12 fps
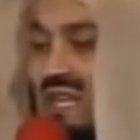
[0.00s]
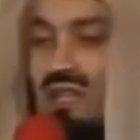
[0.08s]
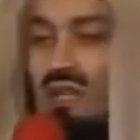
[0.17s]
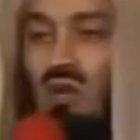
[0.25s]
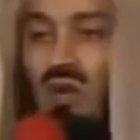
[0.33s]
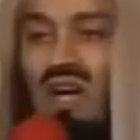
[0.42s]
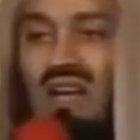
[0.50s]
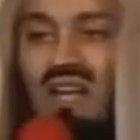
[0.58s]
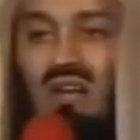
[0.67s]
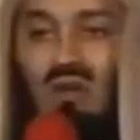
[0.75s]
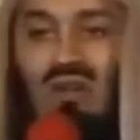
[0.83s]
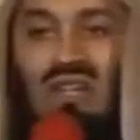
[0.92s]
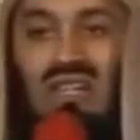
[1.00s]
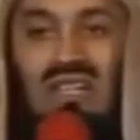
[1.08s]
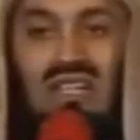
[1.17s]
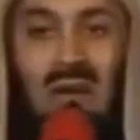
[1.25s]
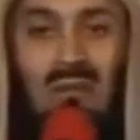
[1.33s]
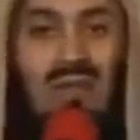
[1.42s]
The Quran had already
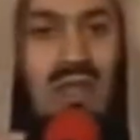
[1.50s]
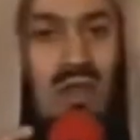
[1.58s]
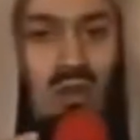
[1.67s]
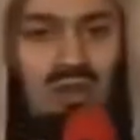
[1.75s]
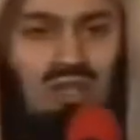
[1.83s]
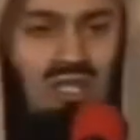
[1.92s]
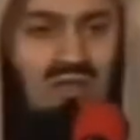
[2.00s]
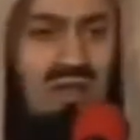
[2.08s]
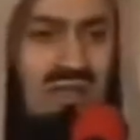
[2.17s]
come with these